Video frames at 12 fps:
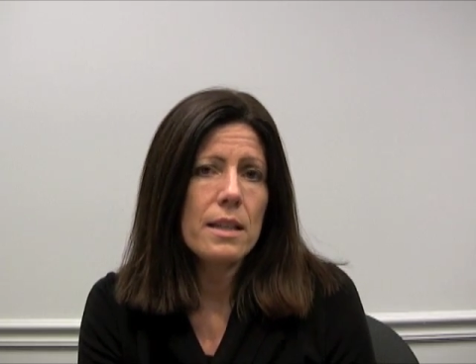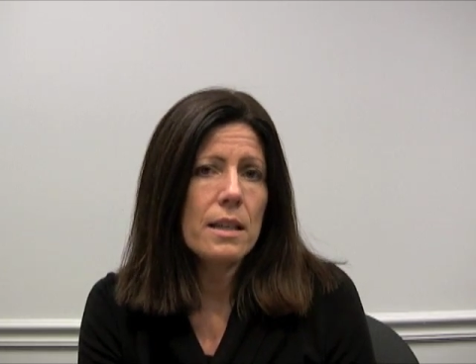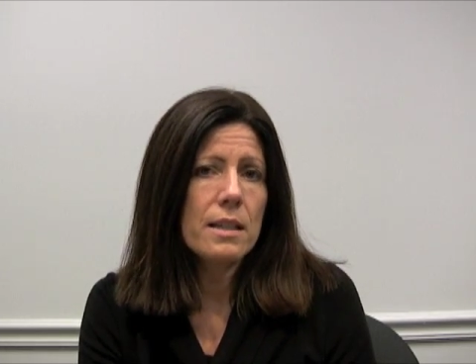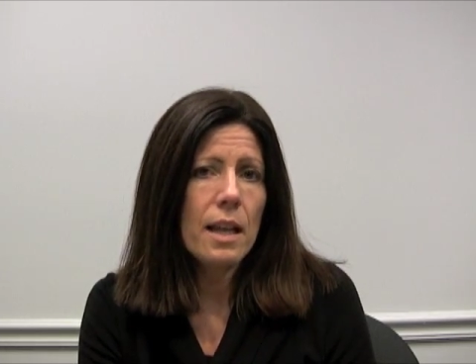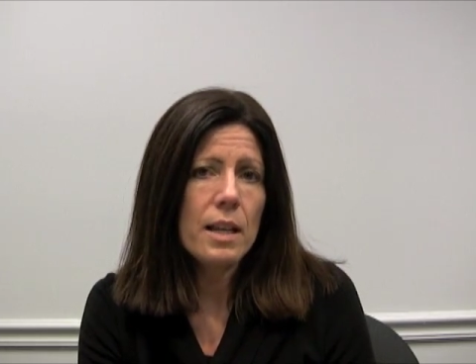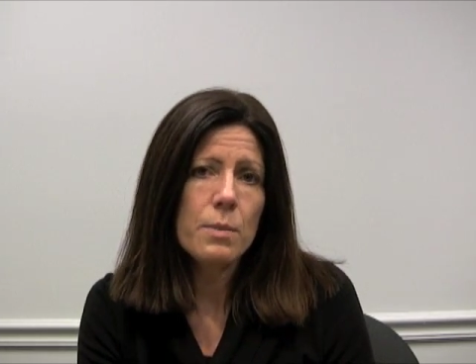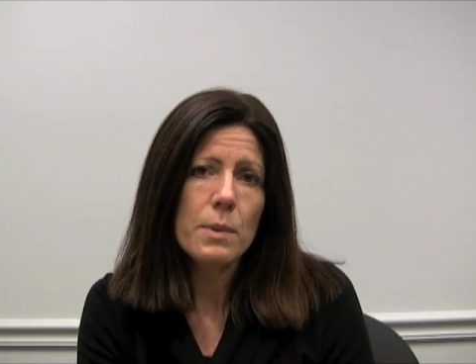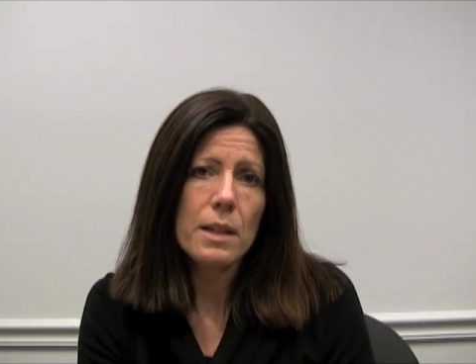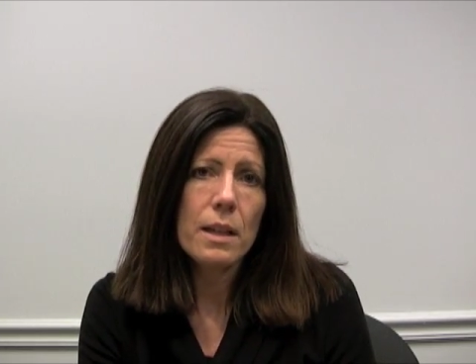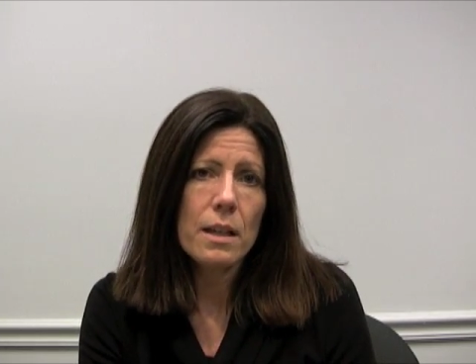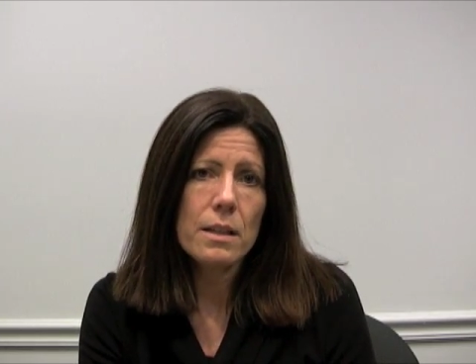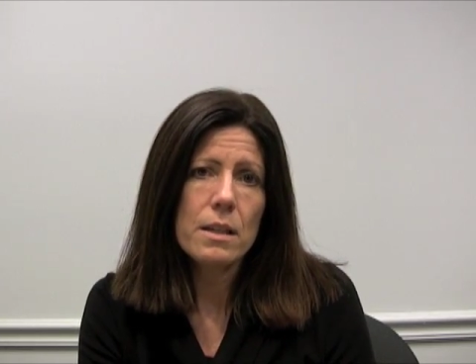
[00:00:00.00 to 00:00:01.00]
the assessment
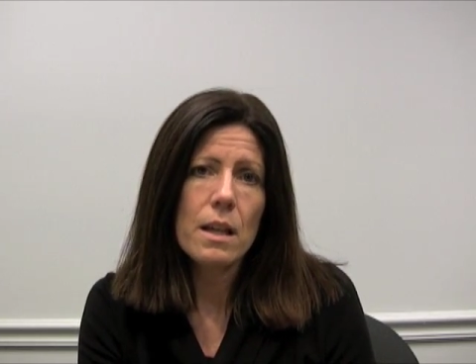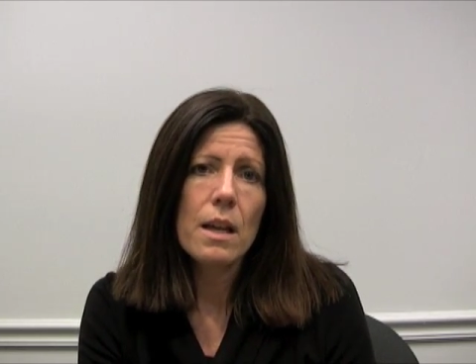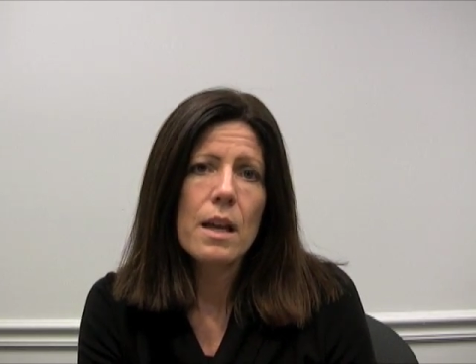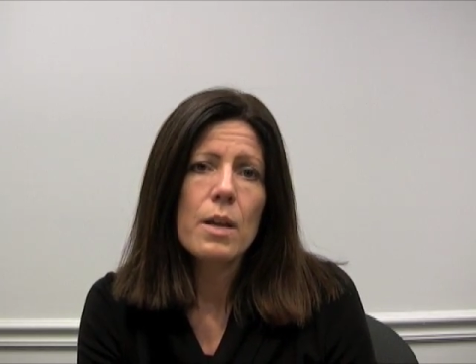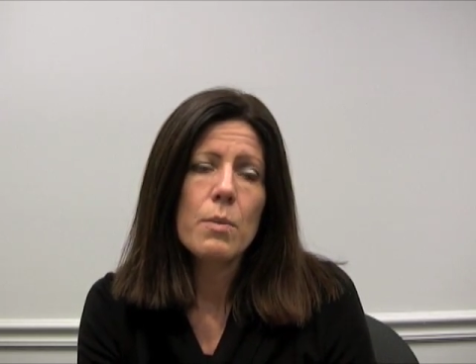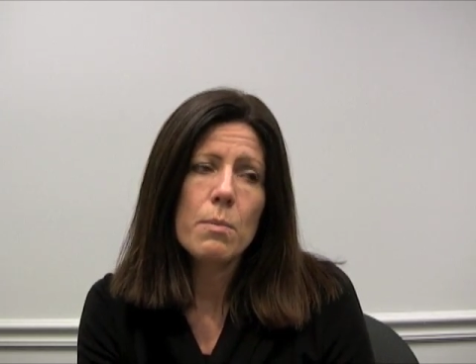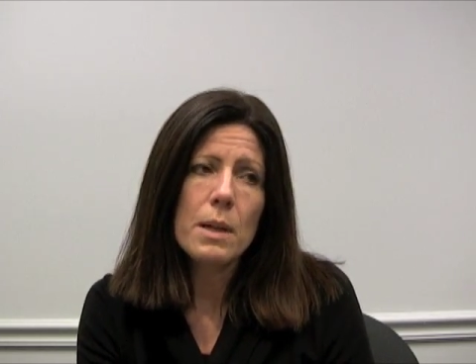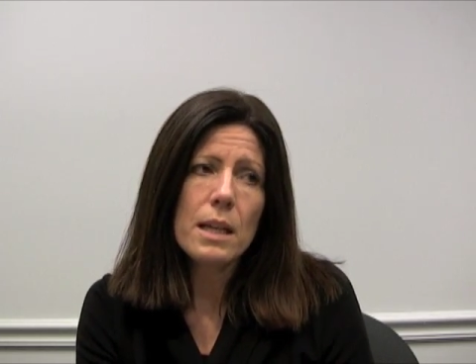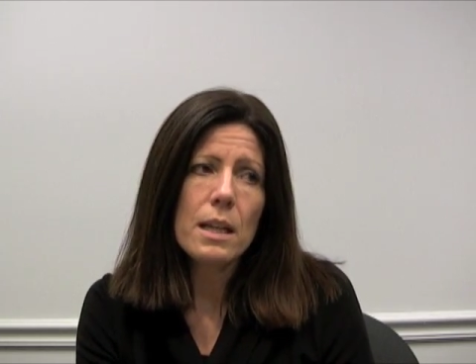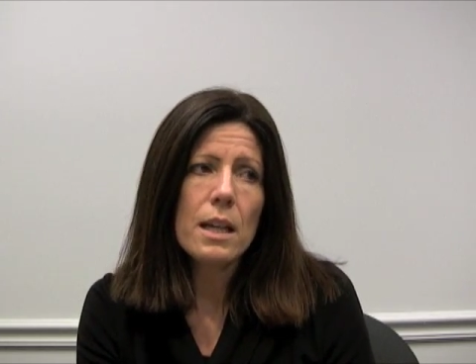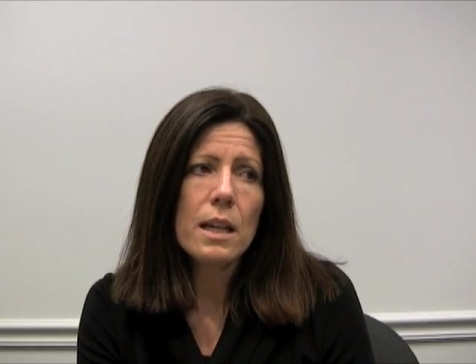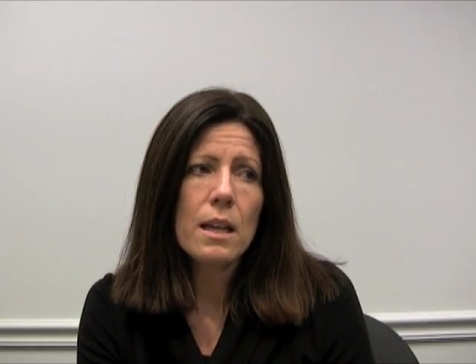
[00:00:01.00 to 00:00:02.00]
is,
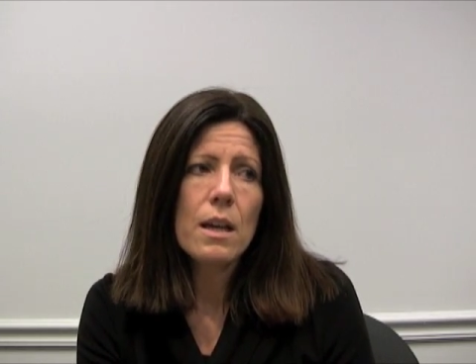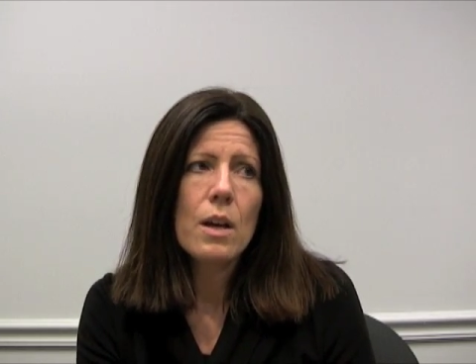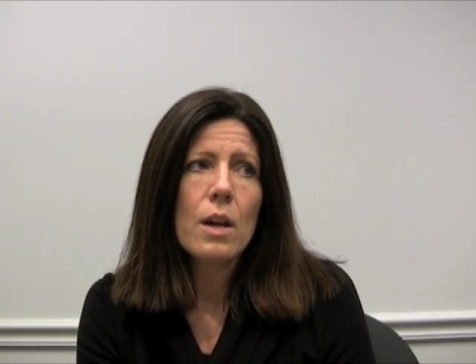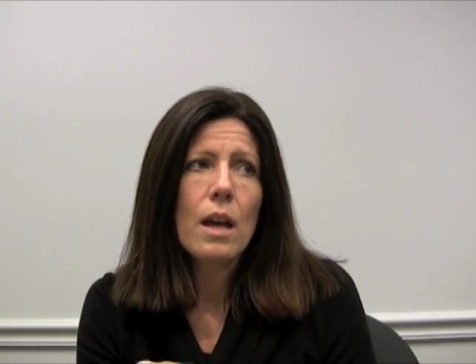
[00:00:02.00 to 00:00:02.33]
meaning